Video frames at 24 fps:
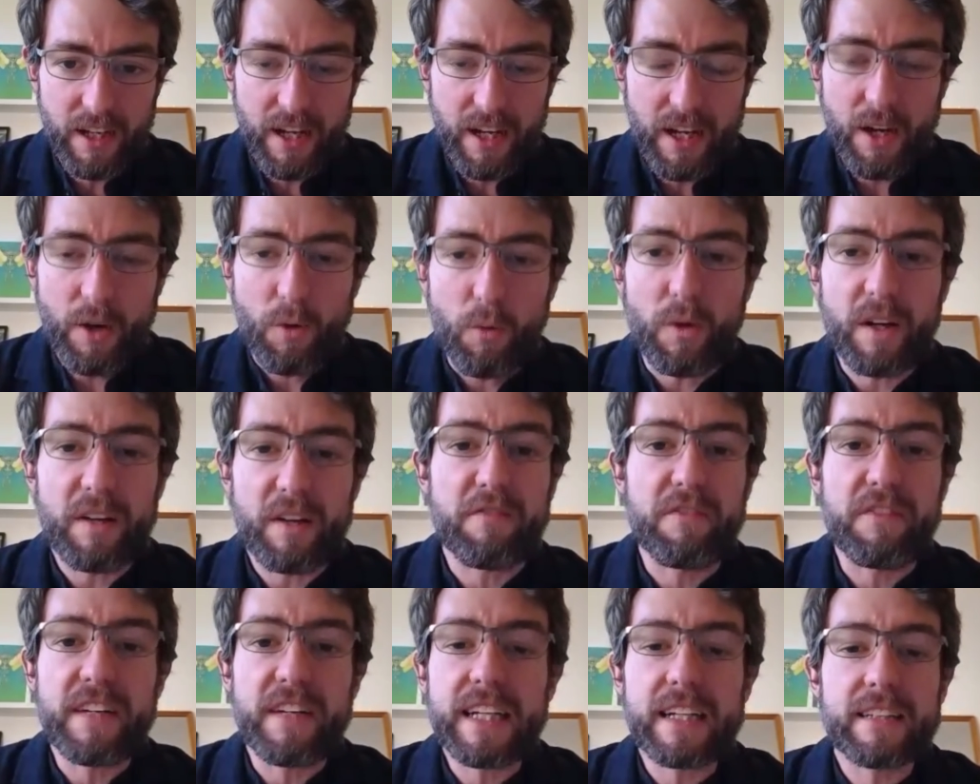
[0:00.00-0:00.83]
We're
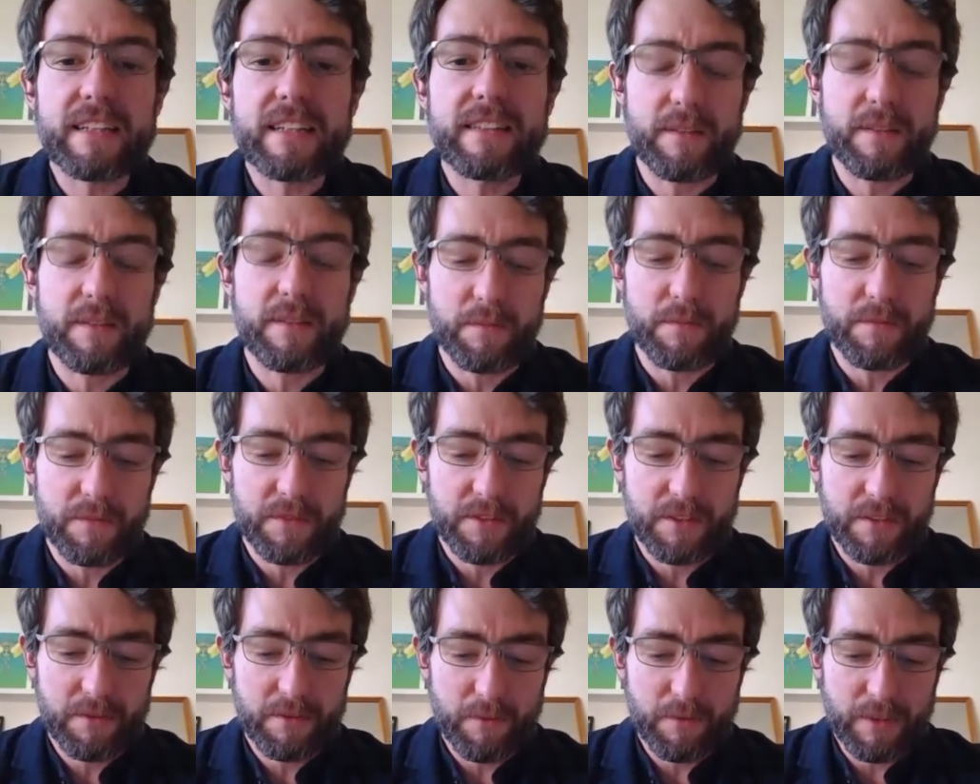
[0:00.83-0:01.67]

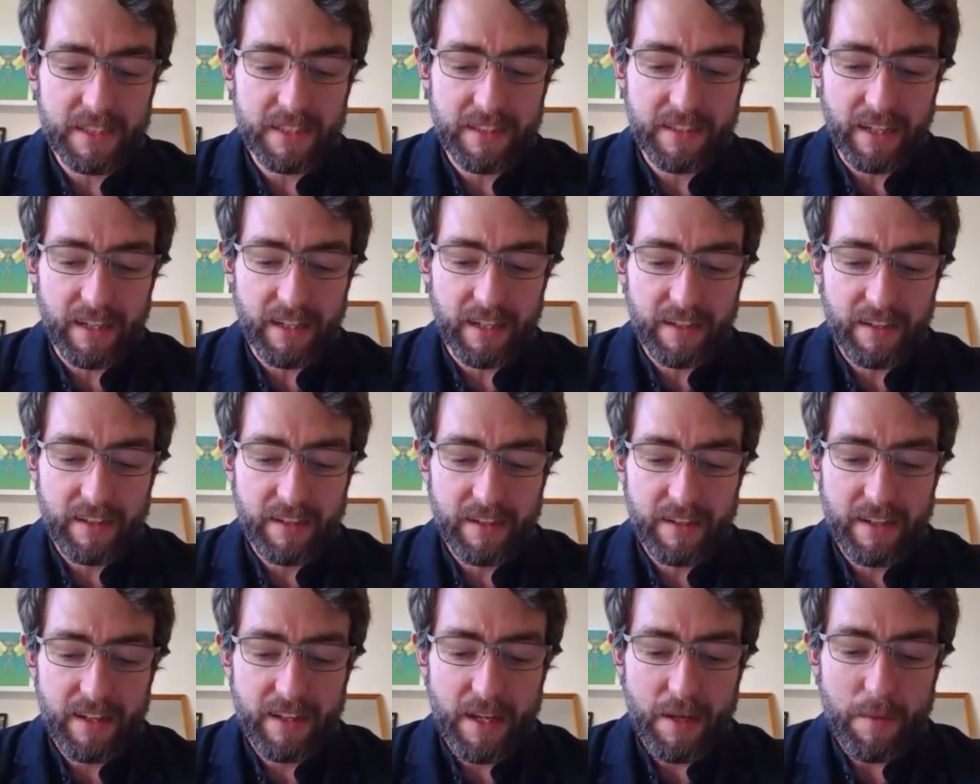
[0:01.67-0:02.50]
victims, we say,
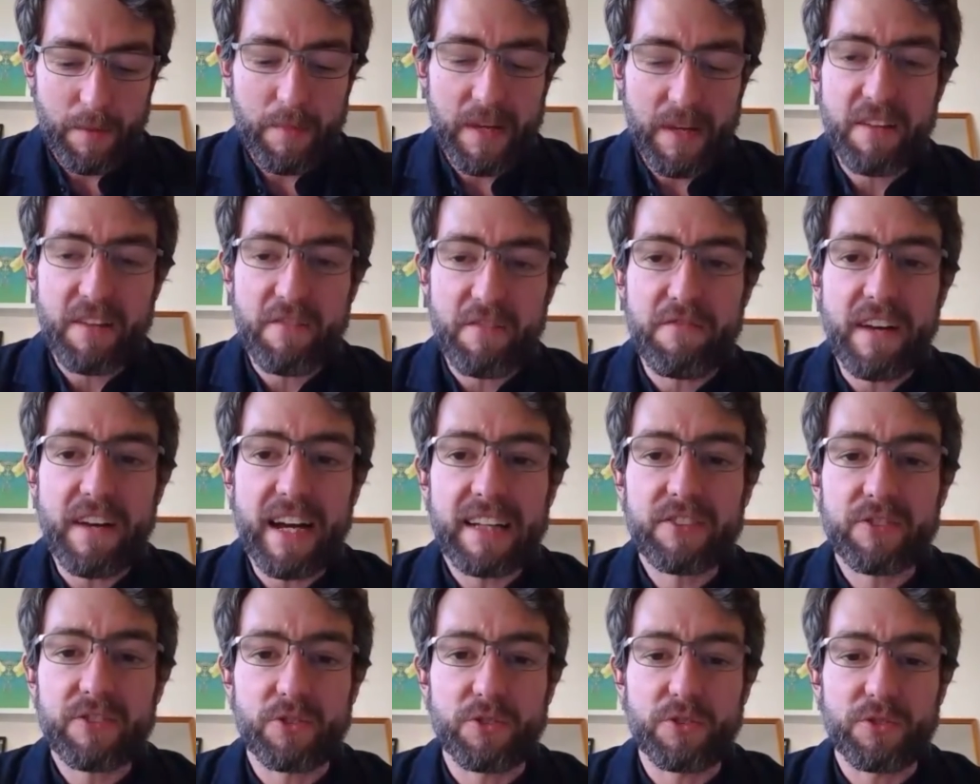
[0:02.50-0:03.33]
mere
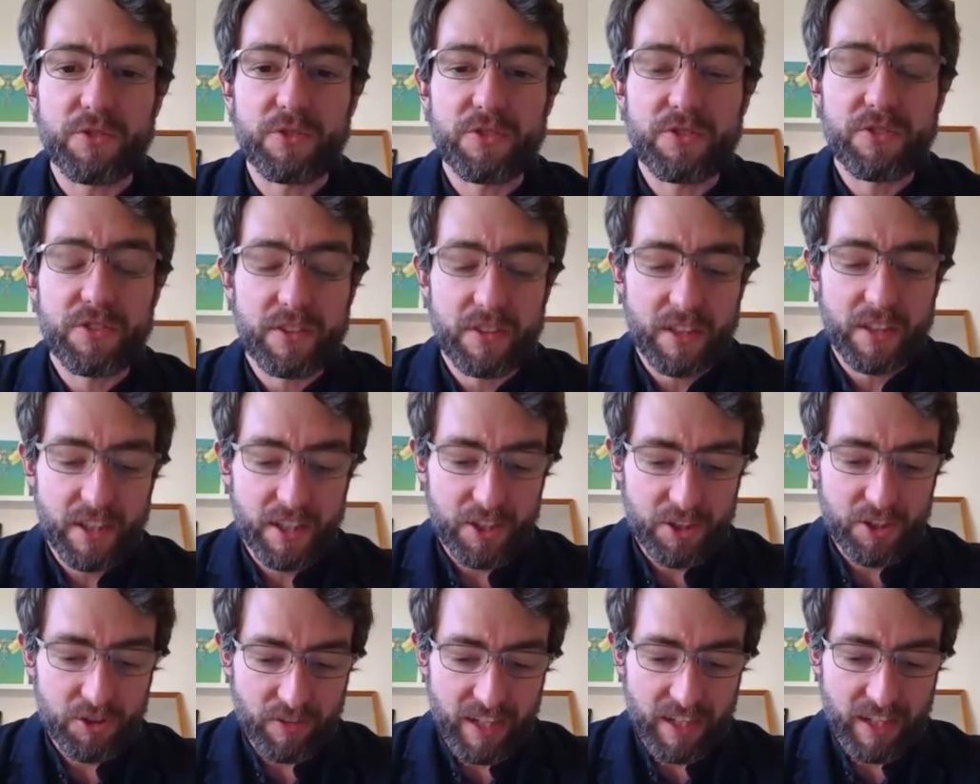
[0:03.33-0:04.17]
vessels,
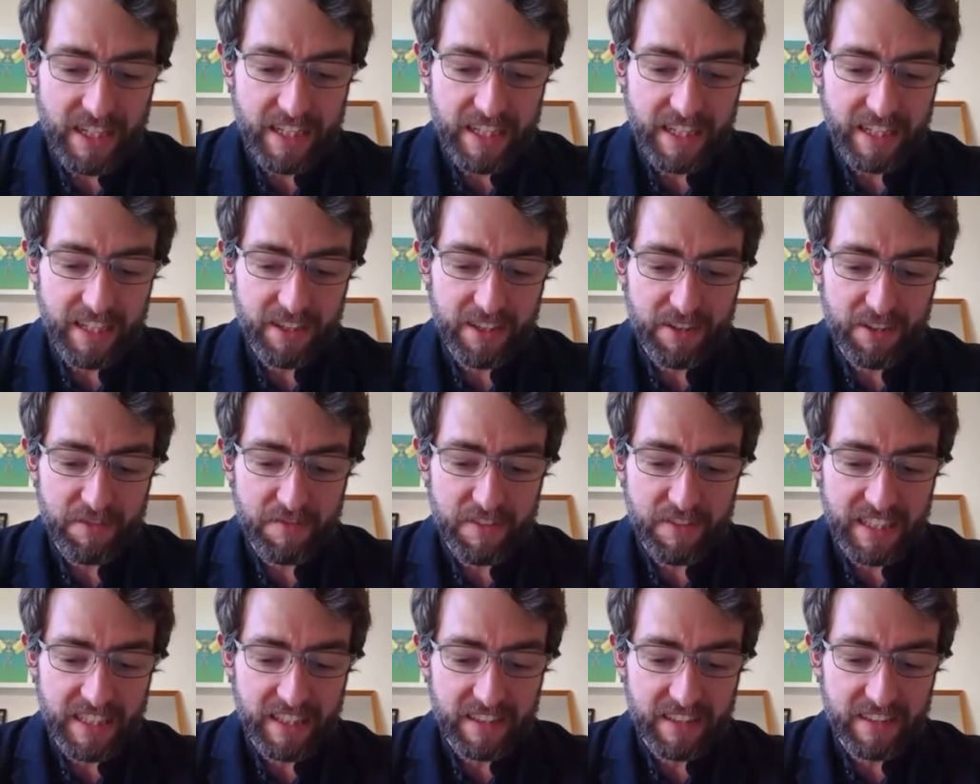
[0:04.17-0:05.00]
drinking the
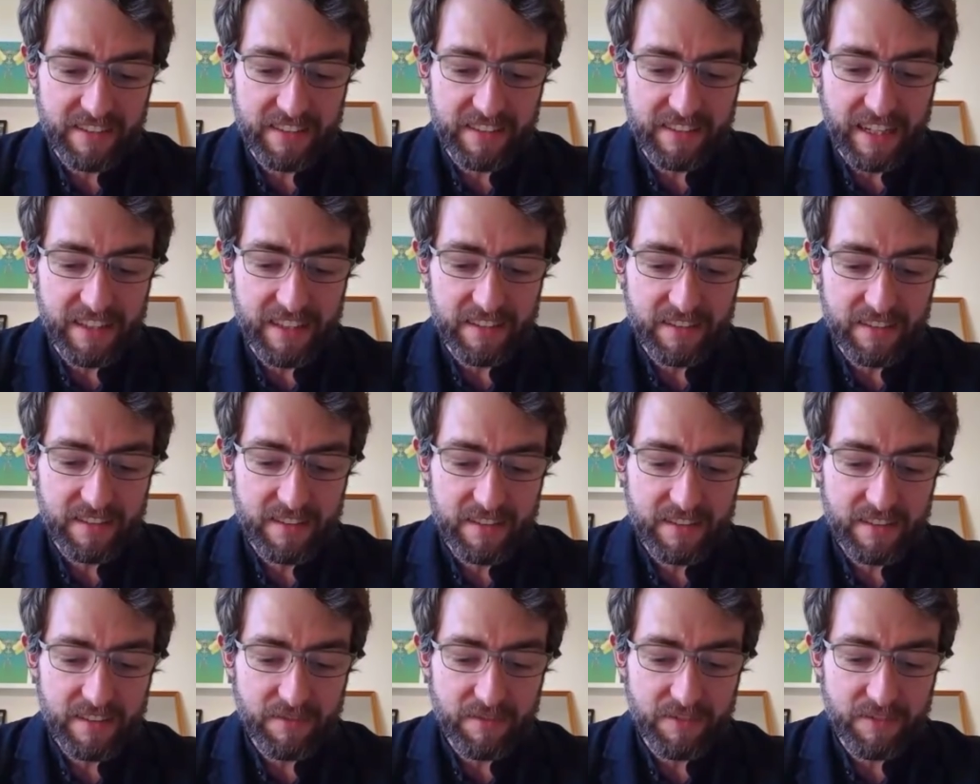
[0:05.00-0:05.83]
vanilla scent
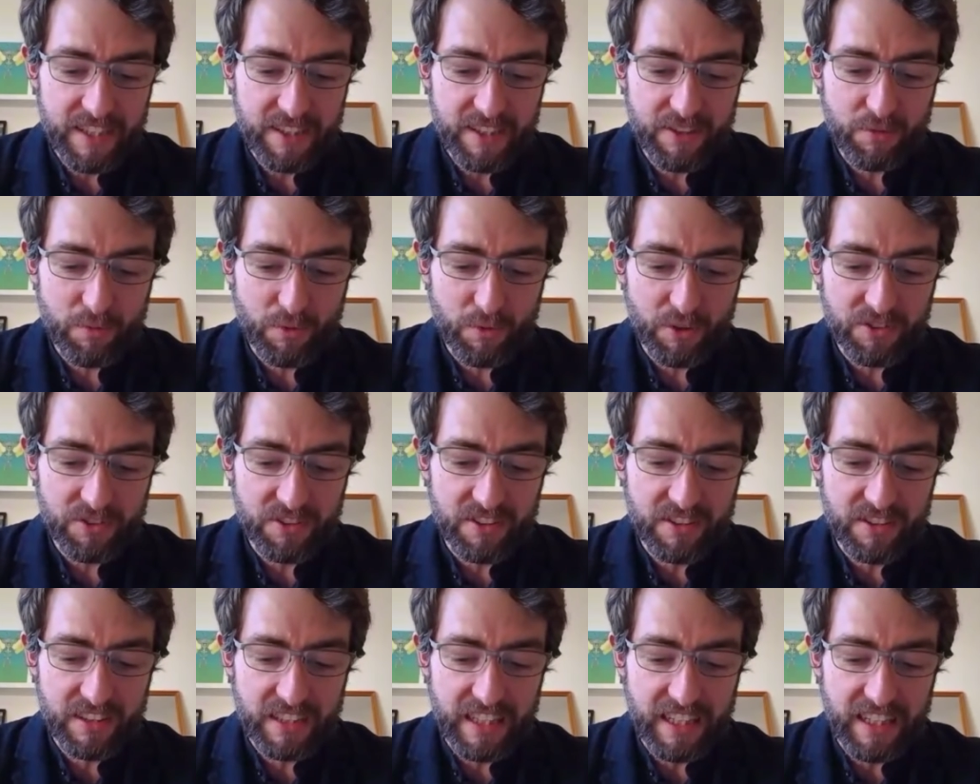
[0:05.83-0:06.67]
of this one's
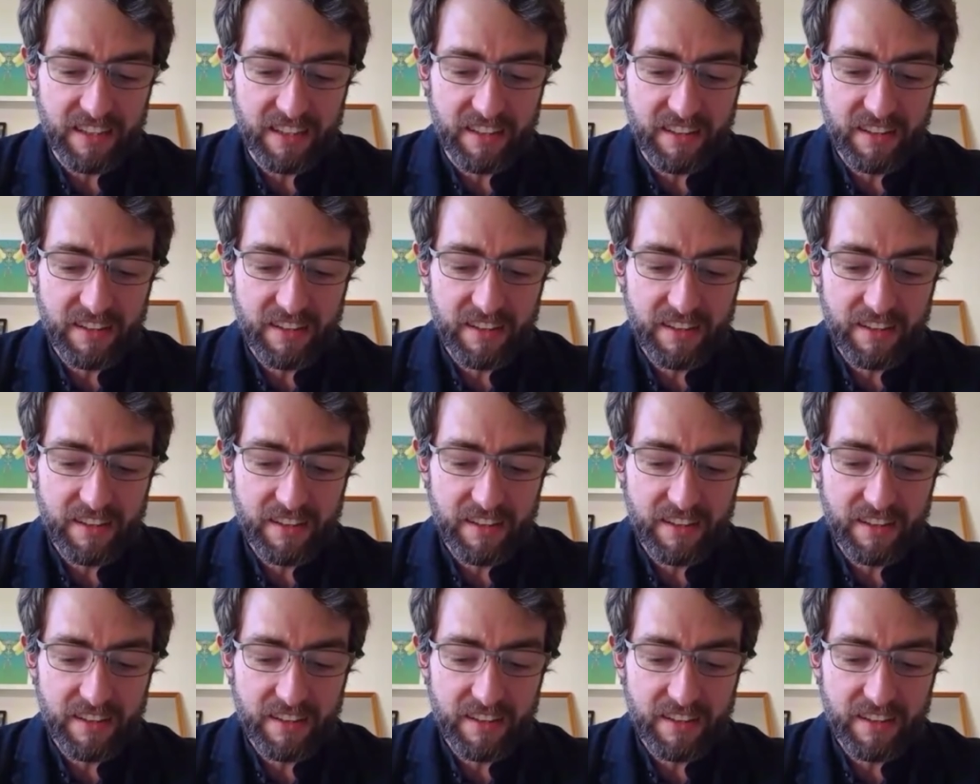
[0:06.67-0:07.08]
skin,